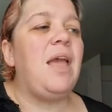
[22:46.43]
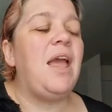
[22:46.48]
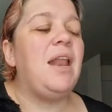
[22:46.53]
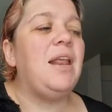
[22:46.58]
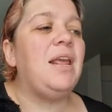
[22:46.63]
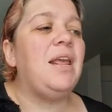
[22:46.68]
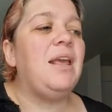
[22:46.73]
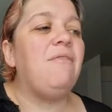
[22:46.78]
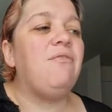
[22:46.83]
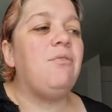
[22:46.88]

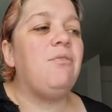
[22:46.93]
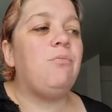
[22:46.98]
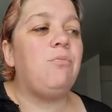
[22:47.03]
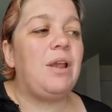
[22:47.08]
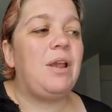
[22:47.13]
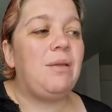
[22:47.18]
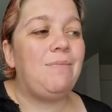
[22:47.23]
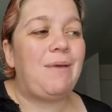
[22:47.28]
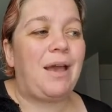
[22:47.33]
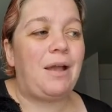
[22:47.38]
Any of the
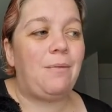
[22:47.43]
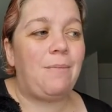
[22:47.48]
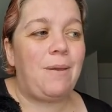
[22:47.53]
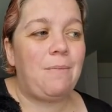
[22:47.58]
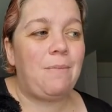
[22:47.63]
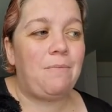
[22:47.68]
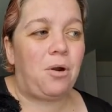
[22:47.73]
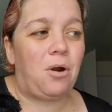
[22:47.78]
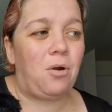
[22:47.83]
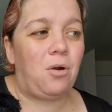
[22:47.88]
Bring Back
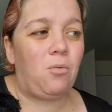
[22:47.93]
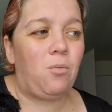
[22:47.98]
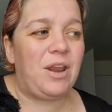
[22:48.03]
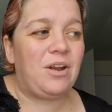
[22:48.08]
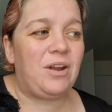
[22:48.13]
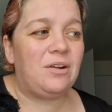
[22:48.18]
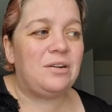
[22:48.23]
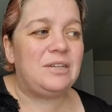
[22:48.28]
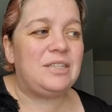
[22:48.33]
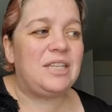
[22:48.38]
My Bar
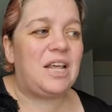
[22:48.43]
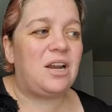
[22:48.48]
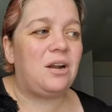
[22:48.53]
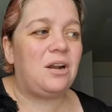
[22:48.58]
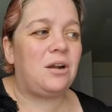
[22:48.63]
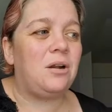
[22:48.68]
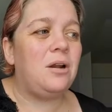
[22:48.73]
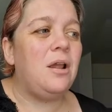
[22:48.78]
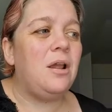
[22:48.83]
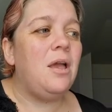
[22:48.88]
winners that
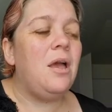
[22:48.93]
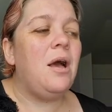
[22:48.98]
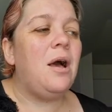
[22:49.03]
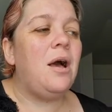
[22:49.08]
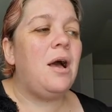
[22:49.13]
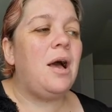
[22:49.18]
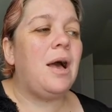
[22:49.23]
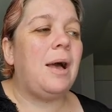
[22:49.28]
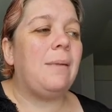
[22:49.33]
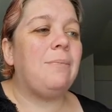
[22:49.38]
are
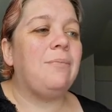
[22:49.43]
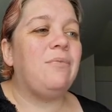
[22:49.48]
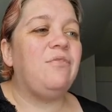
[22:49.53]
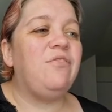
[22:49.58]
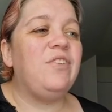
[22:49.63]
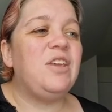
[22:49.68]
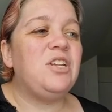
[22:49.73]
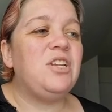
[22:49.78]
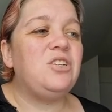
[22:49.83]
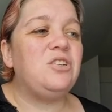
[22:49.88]

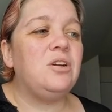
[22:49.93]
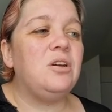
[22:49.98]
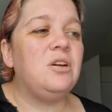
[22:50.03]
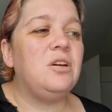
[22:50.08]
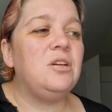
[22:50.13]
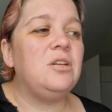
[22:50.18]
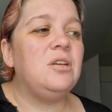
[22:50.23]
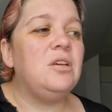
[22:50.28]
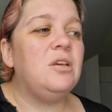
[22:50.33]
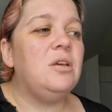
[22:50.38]

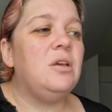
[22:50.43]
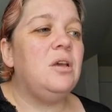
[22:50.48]
featured